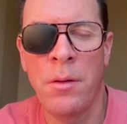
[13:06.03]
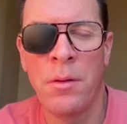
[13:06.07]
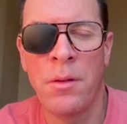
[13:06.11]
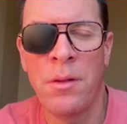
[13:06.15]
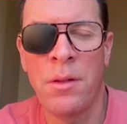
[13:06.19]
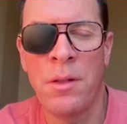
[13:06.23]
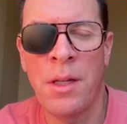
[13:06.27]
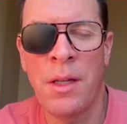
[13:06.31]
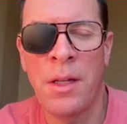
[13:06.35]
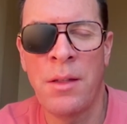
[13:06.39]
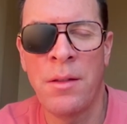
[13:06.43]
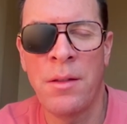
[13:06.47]

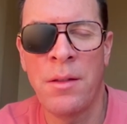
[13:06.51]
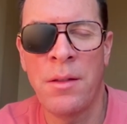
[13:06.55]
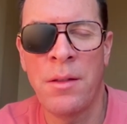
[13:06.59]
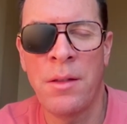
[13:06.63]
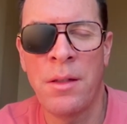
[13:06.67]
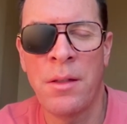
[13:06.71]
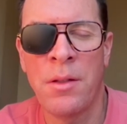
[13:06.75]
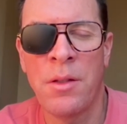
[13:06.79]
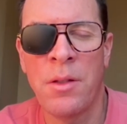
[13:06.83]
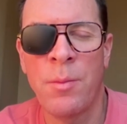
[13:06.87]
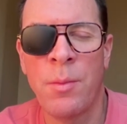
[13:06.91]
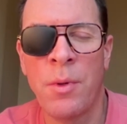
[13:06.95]
sense
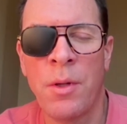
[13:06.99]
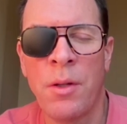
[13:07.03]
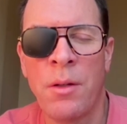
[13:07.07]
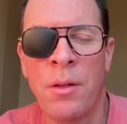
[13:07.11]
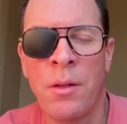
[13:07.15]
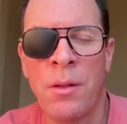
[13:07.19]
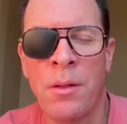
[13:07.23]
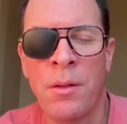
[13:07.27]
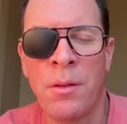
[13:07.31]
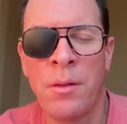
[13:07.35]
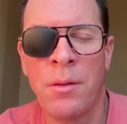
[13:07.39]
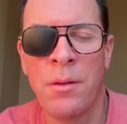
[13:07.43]

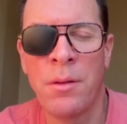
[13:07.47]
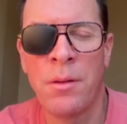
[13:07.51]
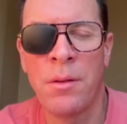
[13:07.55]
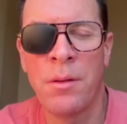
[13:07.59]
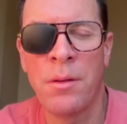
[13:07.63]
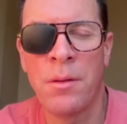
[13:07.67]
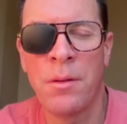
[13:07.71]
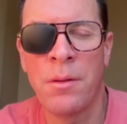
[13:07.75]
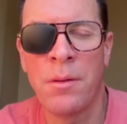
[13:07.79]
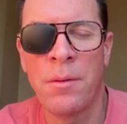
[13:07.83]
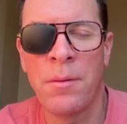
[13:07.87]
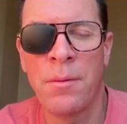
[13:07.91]

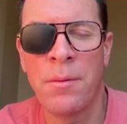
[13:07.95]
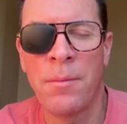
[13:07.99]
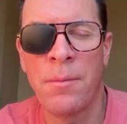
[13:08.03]
experience,